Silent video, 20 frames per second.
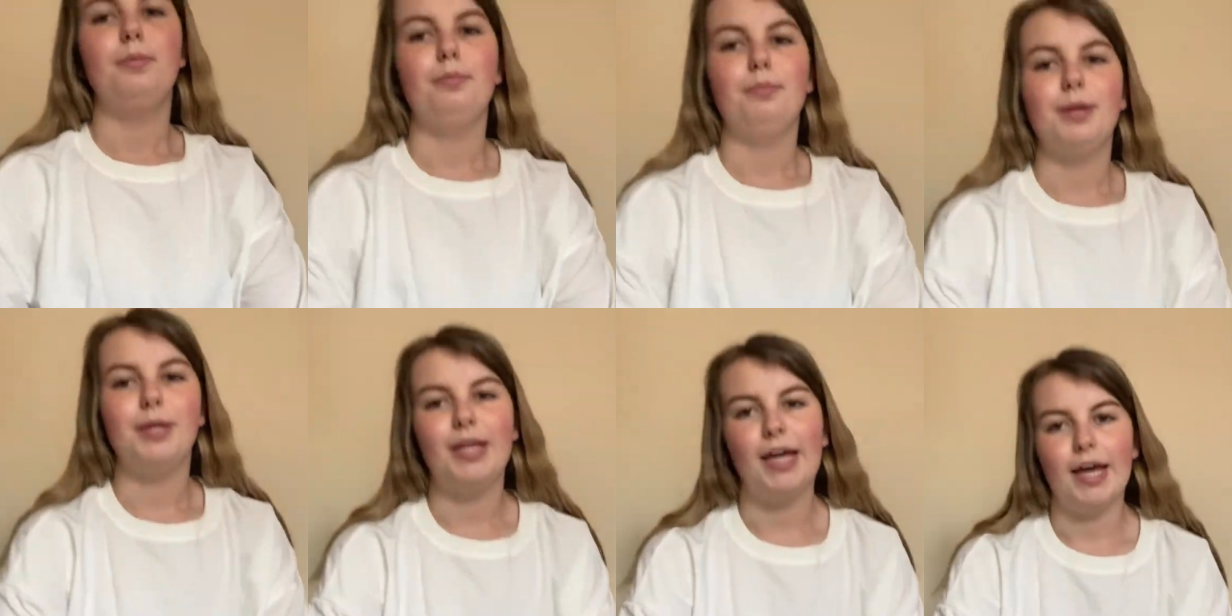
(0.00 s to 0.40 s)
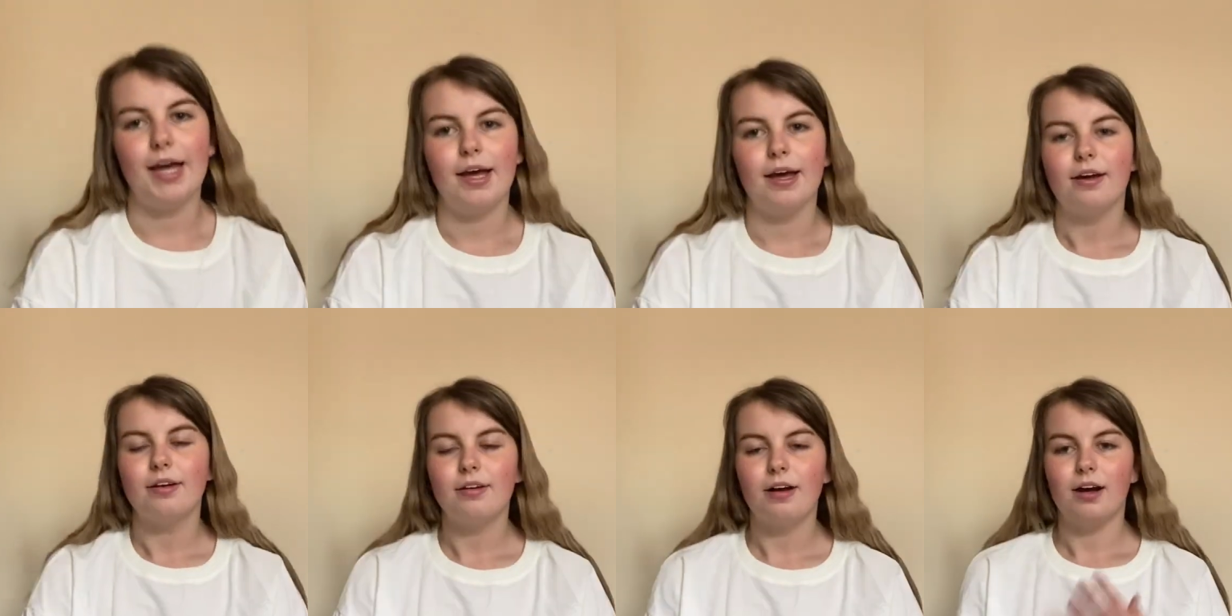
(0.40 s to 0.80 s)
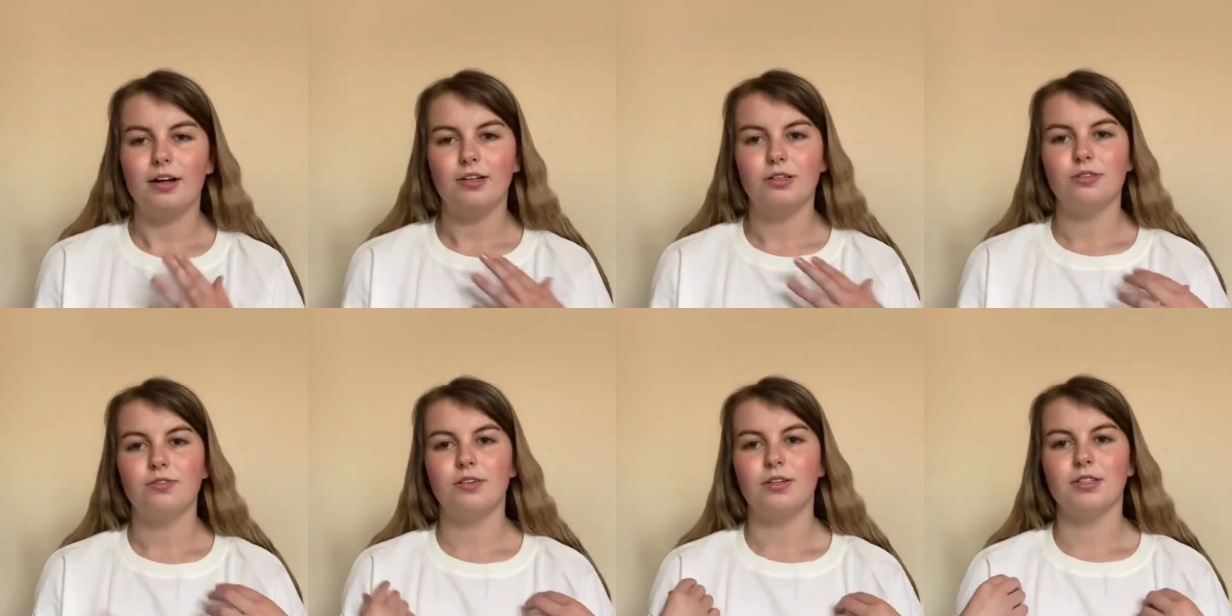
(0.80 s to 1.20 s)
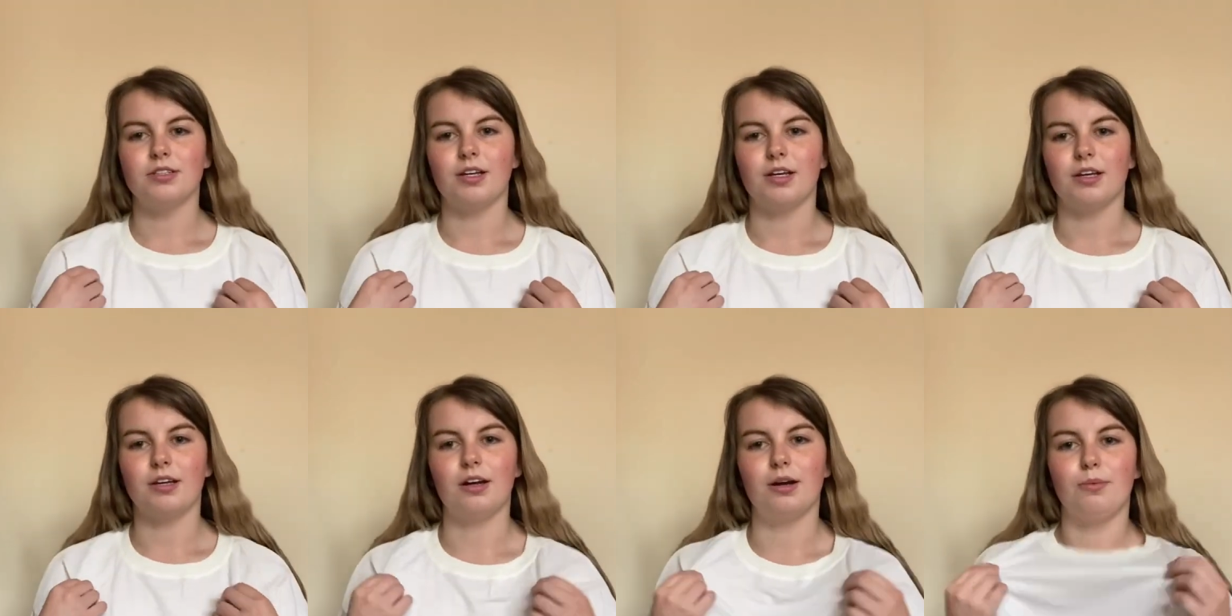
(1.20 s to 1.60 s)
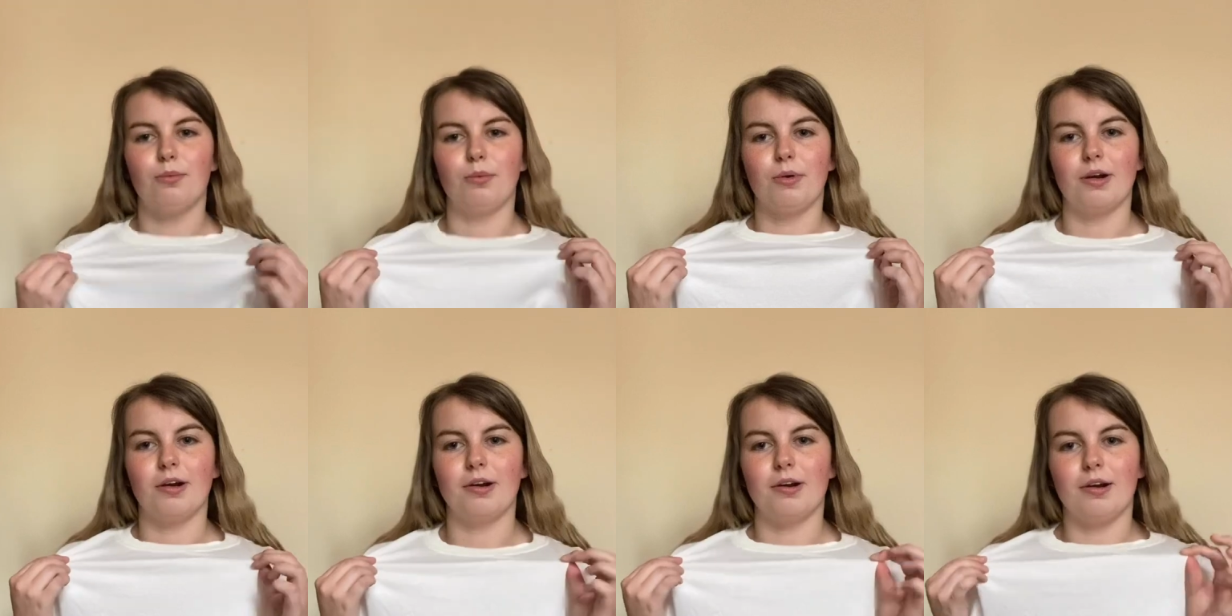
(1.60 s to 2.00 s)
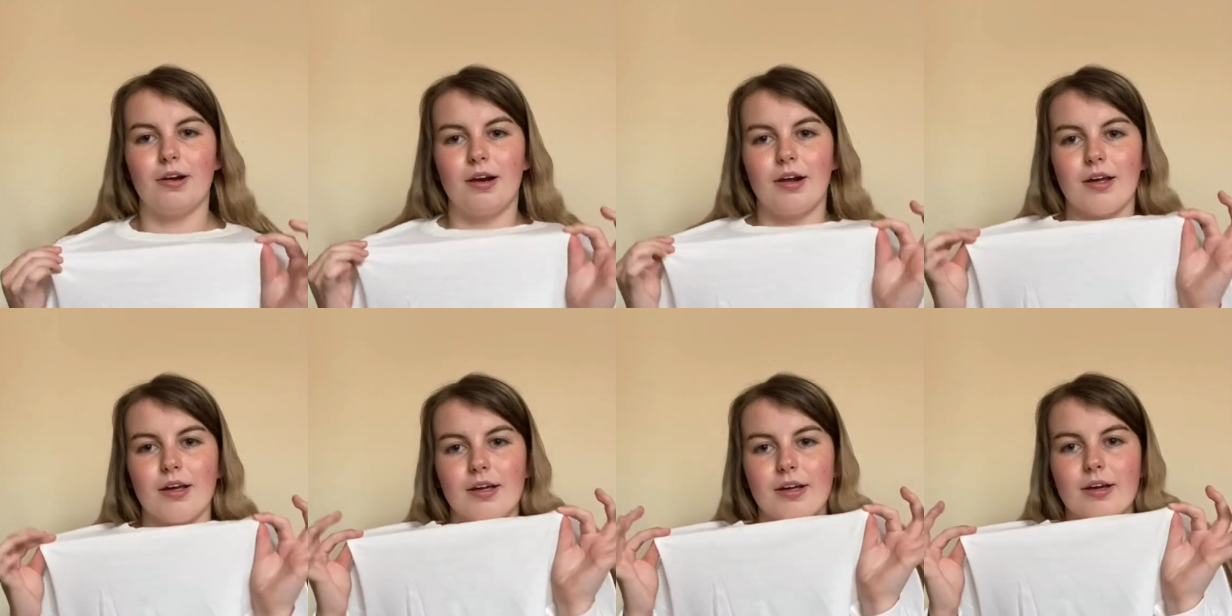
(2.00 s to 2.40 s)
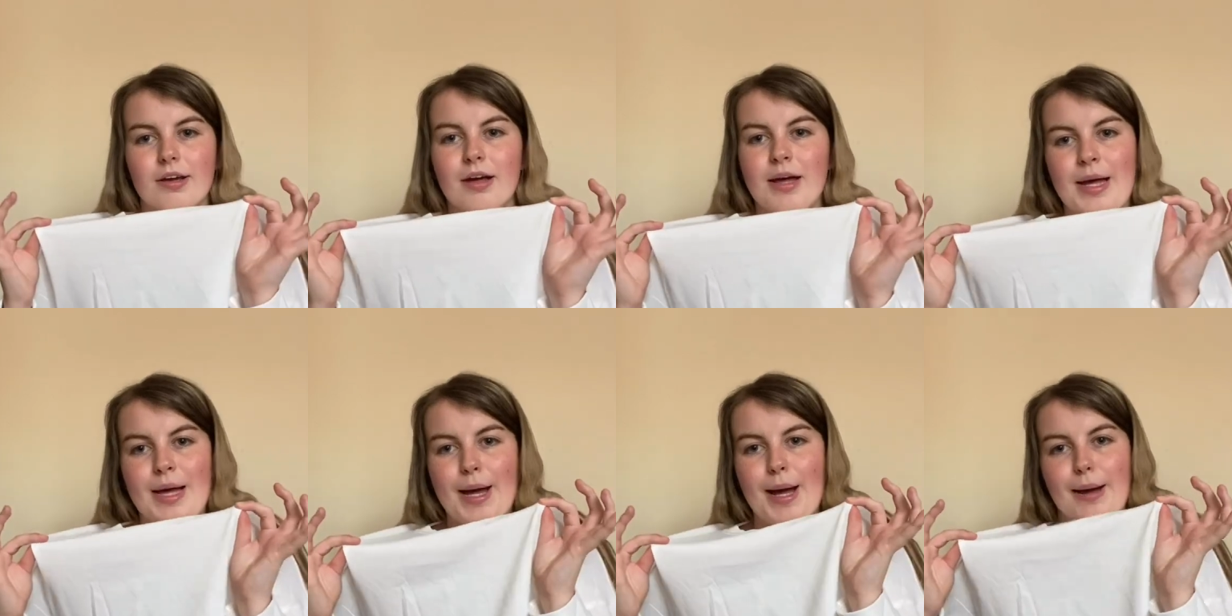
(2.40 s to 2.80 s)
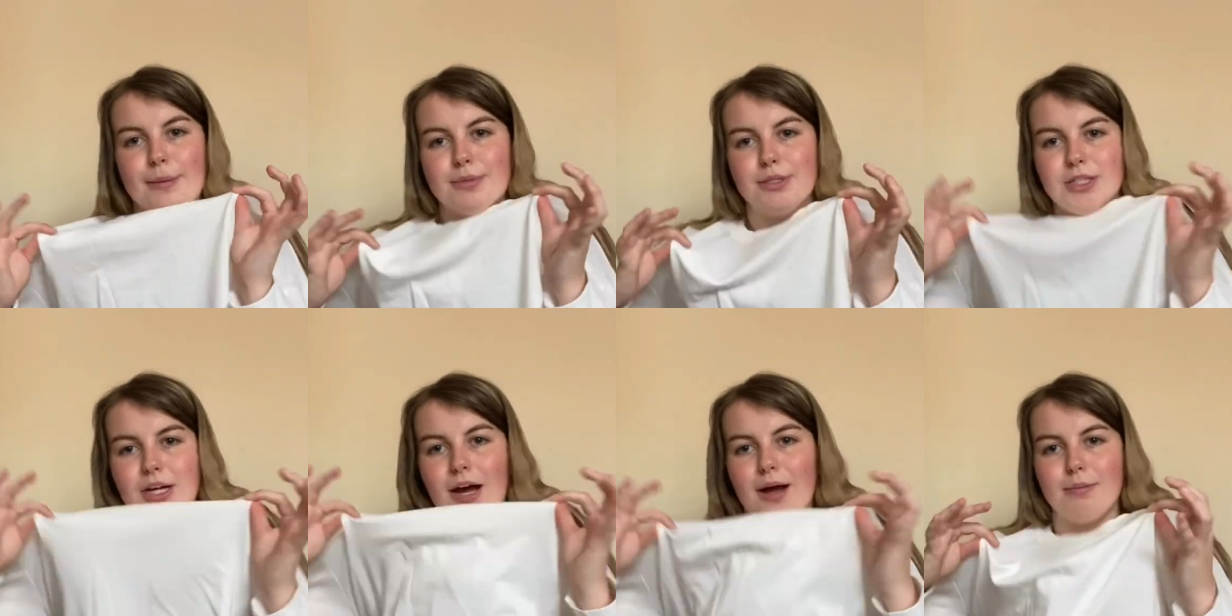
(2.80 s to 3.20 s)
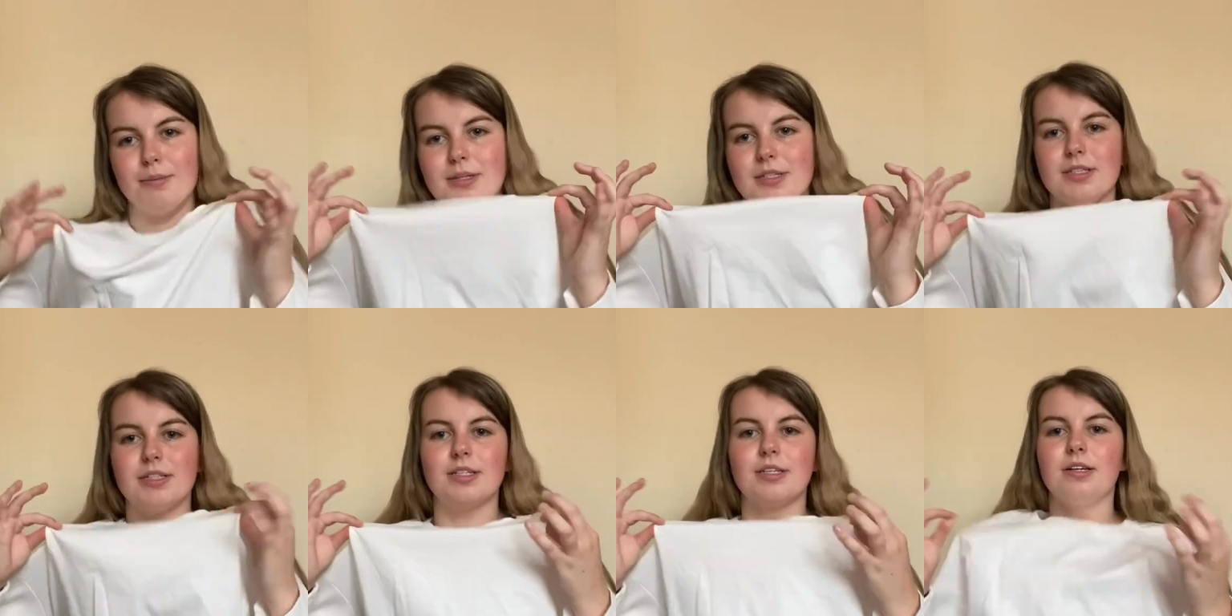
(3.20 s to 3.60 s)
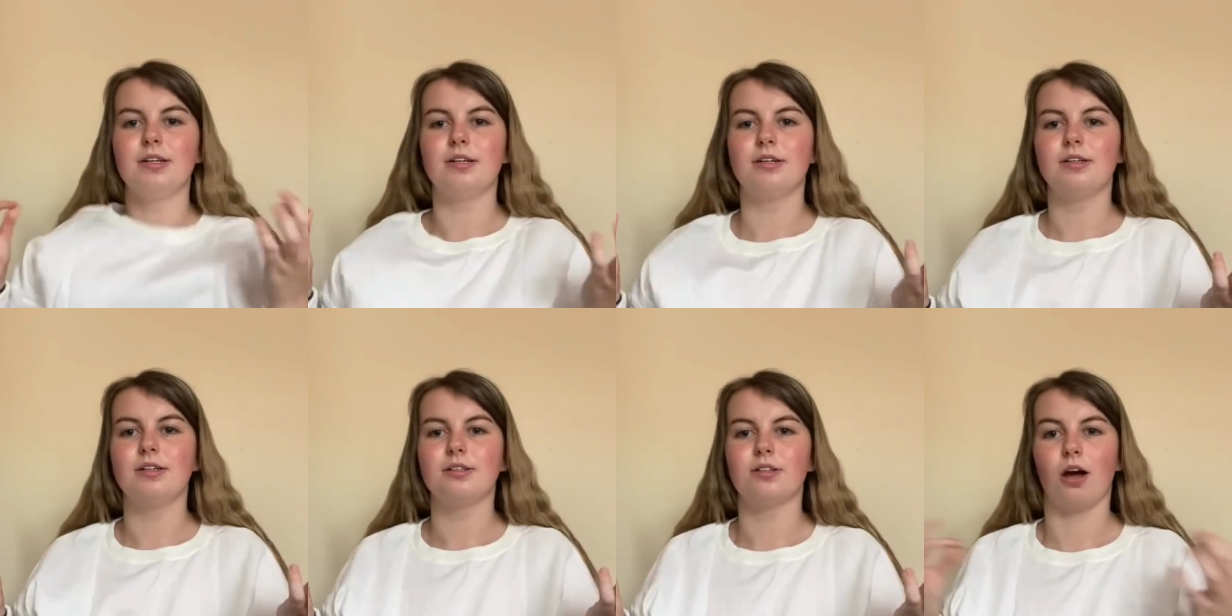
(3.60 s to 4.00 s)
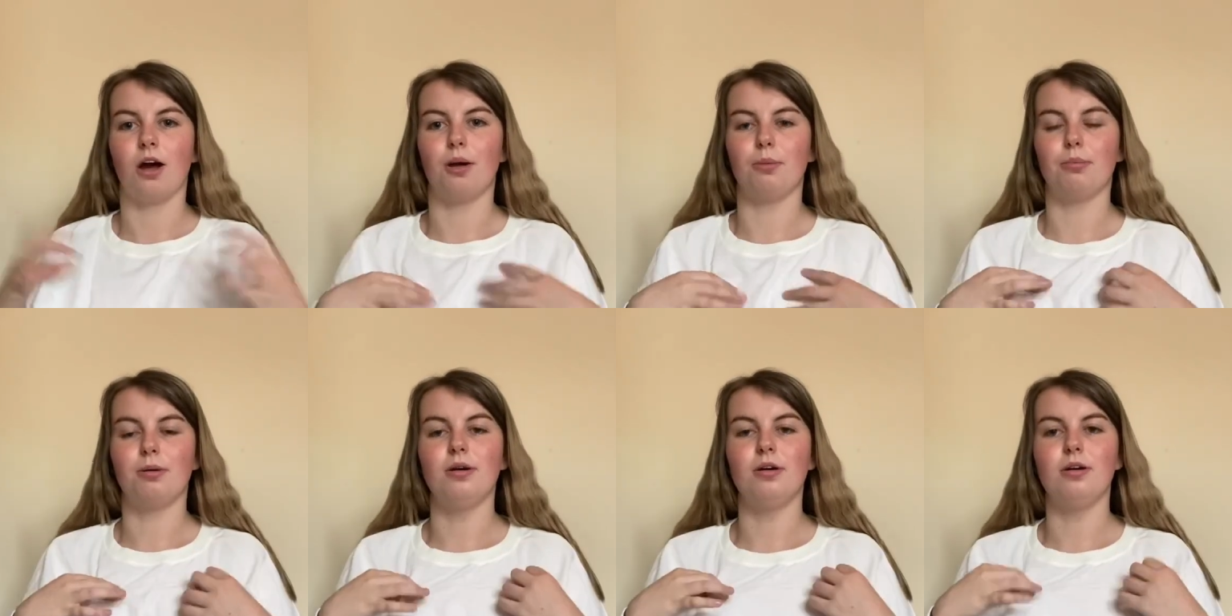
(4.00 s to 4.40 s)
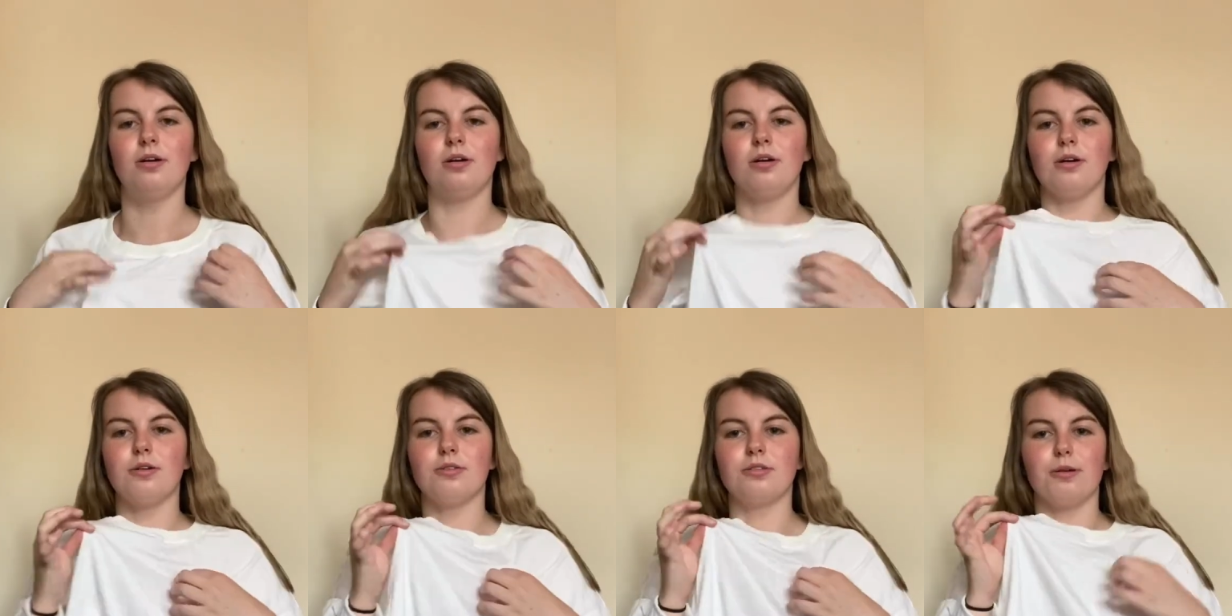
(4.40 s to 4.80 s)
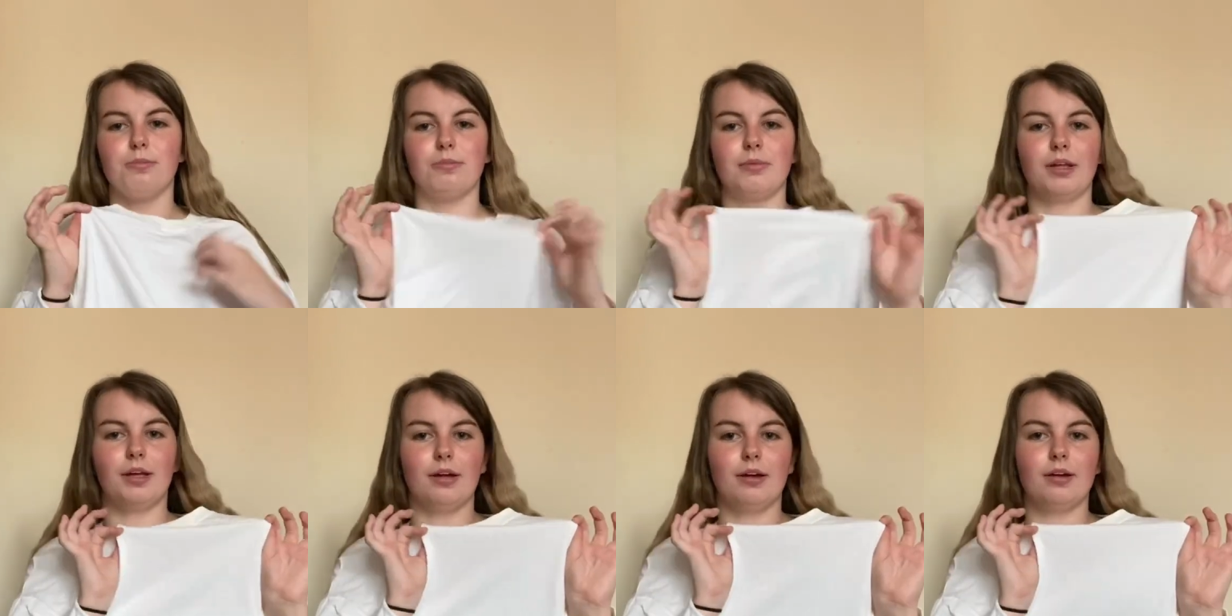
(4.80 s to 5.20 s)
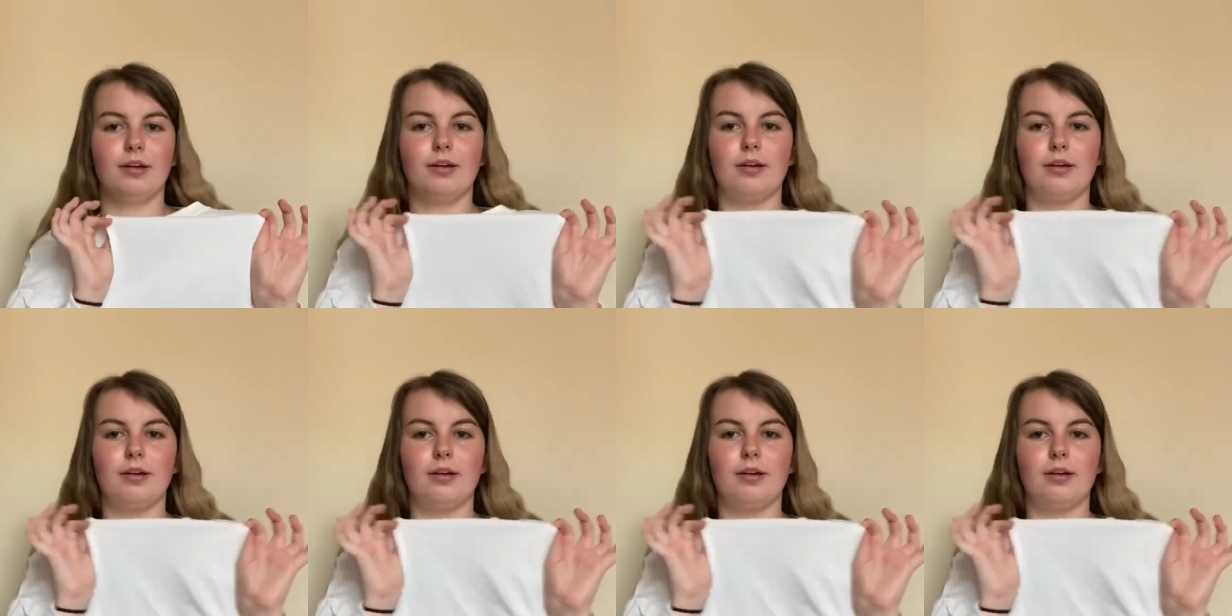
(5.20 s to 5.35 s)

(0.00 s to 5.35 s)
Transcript: Yeah, it kind of just feels like I'm wearing like a pajamas top or something.